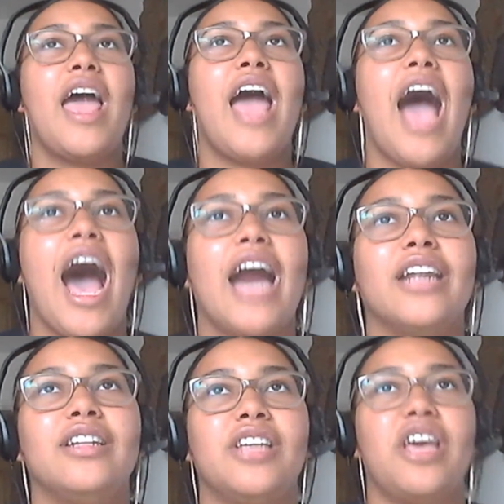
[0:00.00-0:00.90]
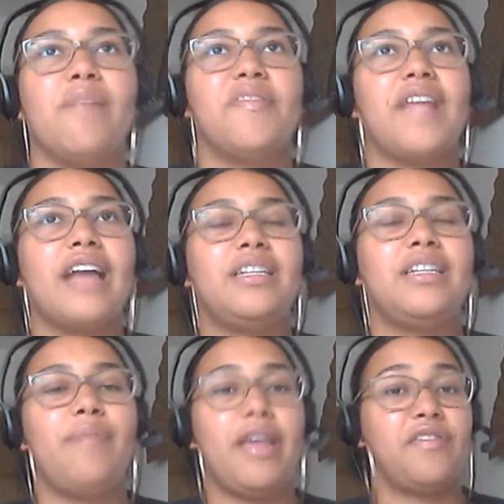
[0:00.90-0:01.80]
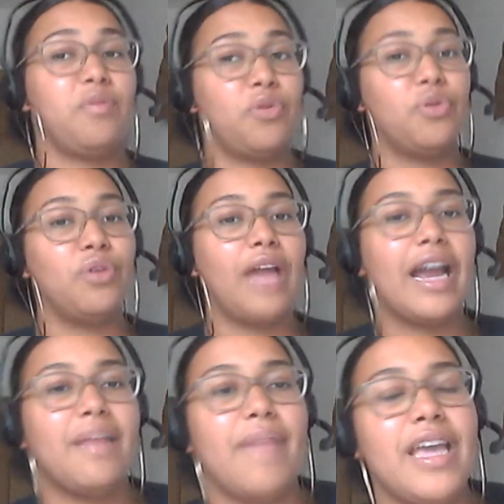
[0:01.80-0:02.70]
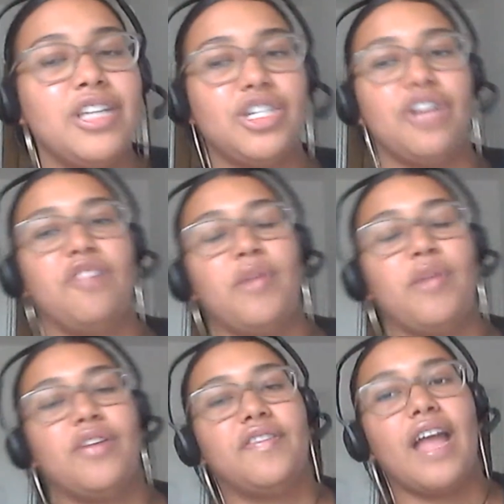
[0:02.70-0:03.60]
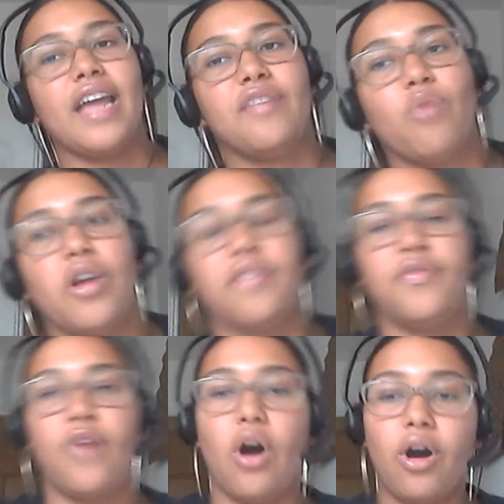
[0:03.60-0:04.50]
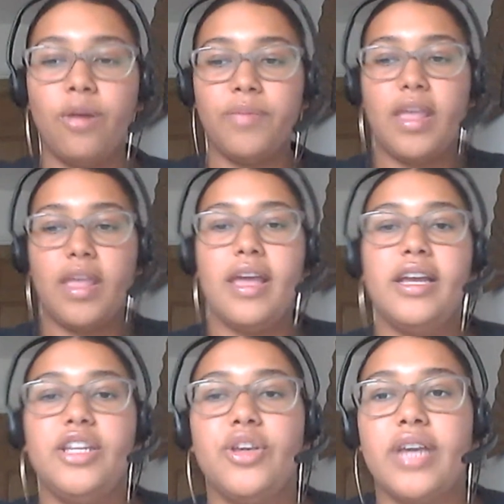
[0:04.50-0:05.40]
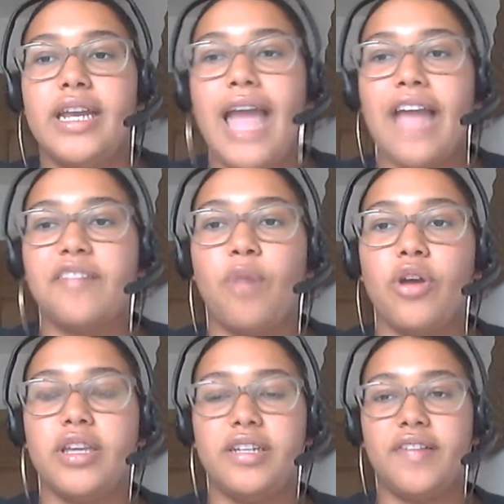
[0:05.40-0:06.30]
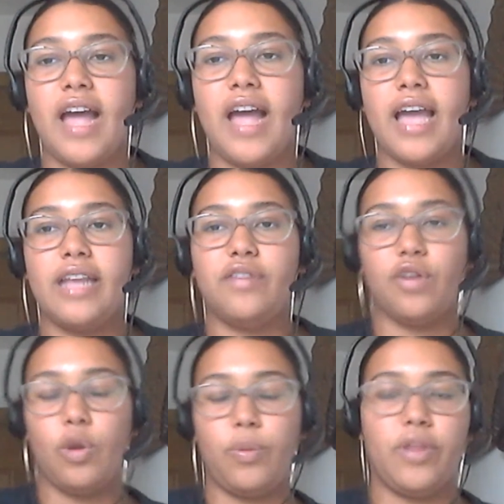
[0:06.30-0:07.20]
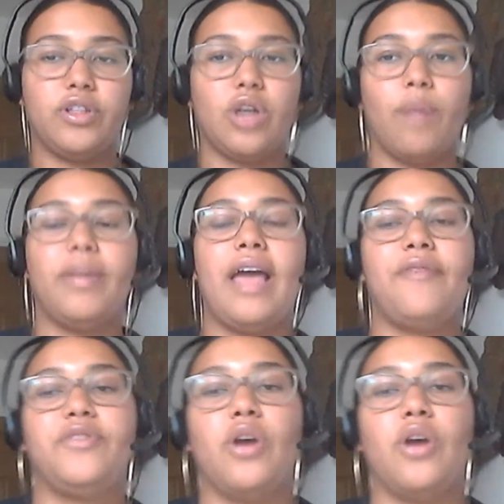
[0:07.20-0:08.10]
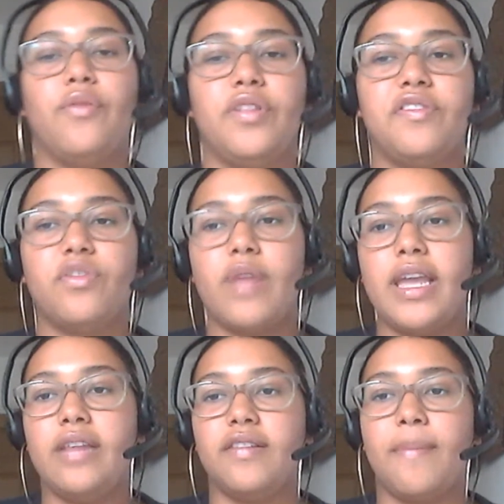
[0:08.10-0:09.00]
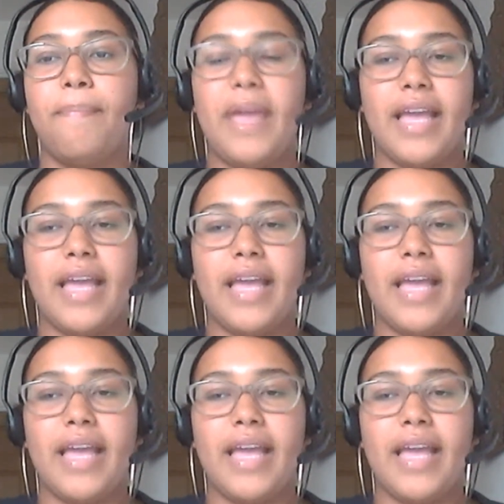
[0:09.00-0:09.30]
and start to make some cool animations, because that is what it's for. You can export your designs up at the top left of the screen. There's a big